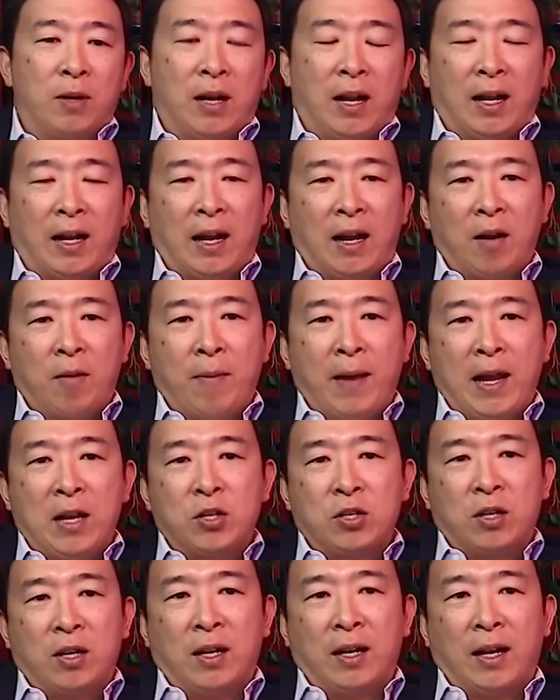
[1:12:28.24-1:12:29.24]
like i'd
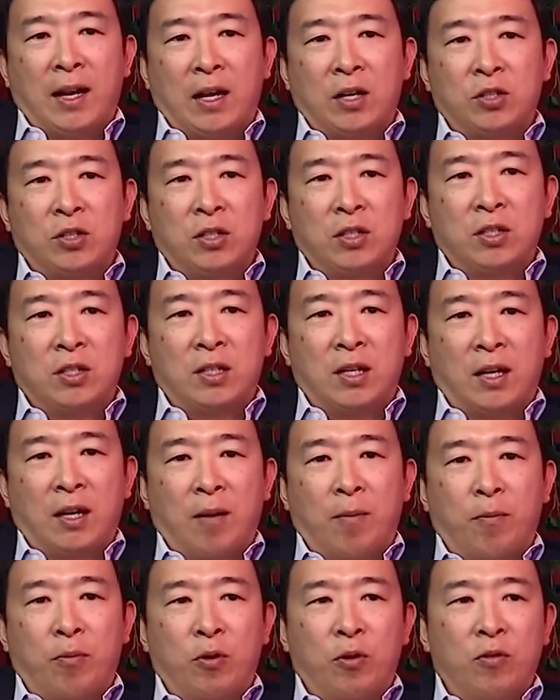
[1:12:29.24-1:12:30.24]
imagine like actually just like
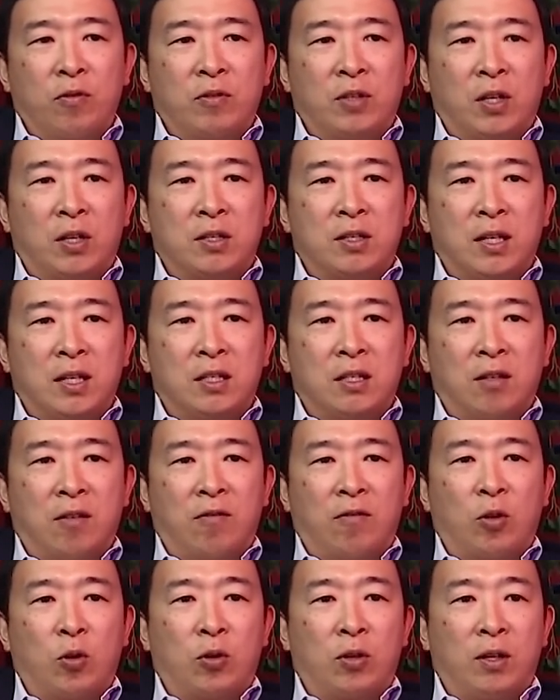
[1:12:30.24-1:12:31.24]
improves their sense of
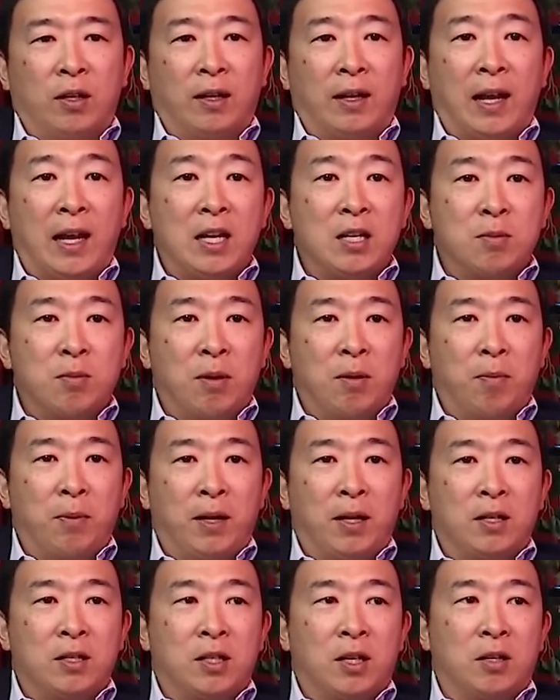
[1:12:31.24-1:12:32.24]
local engagement
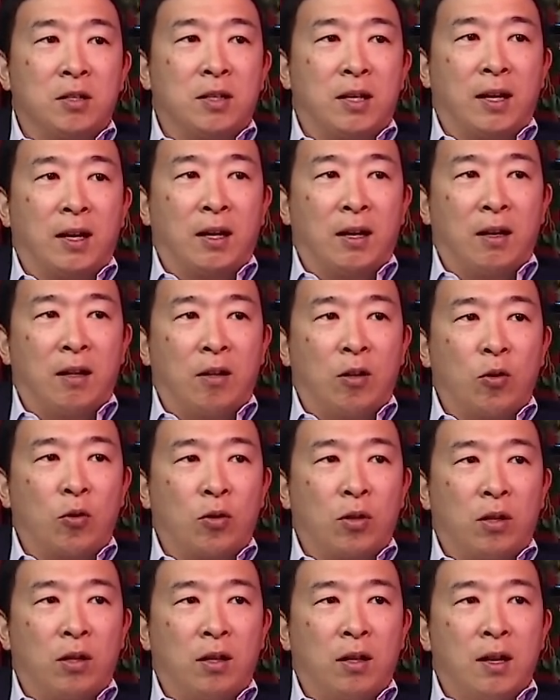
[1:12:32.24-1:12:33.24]
because there's like a
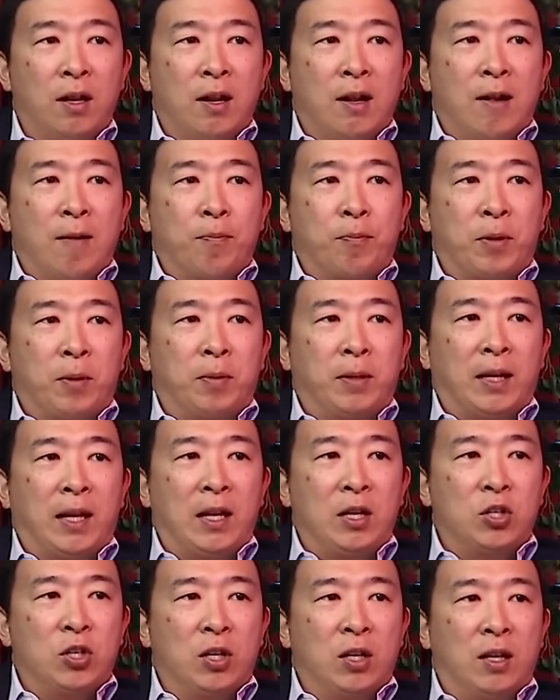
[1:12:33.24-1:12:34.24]
local
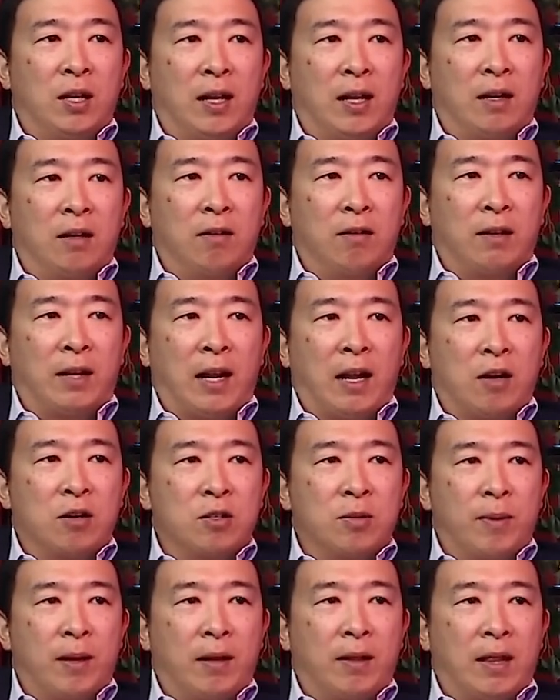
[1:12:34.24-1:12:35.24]
publication that cares
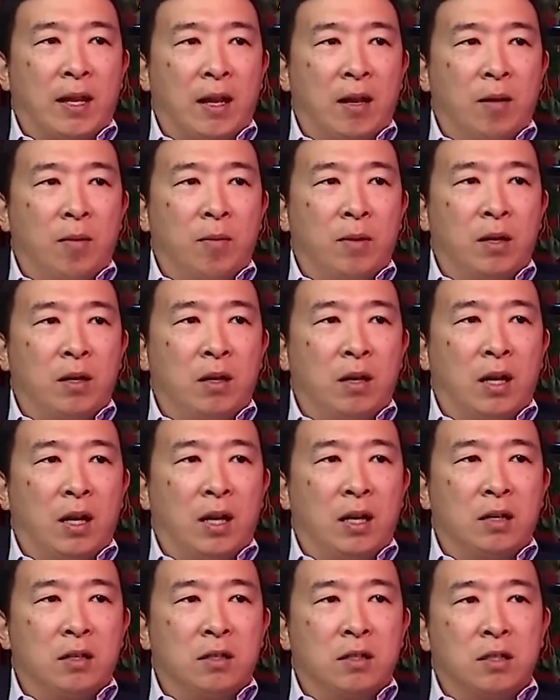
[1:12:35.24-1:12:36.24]
about yeah. them and
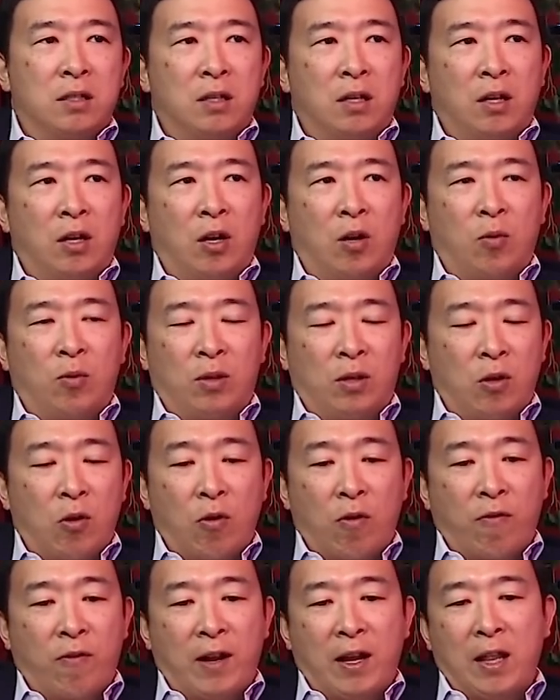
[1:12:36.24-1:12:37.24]
and you know will
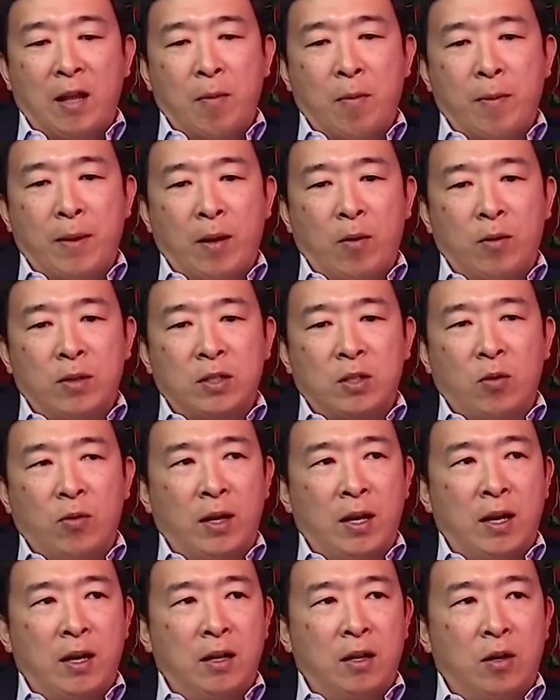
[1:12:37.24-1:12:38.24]
notify them about what's going
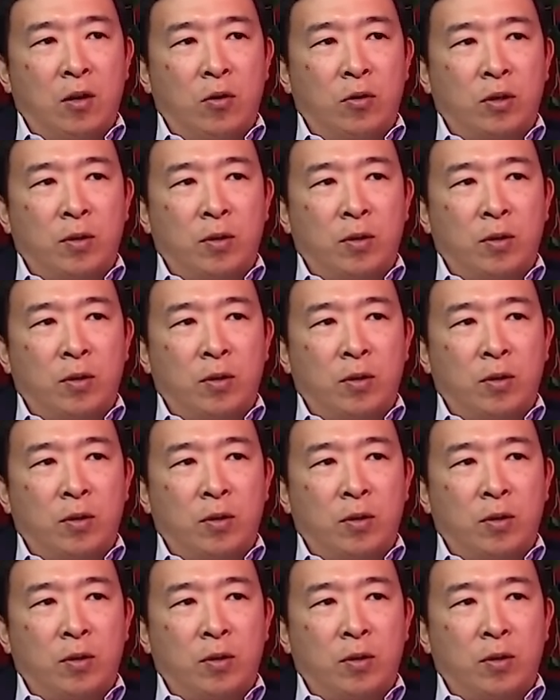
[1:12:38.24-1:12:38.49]
on in their own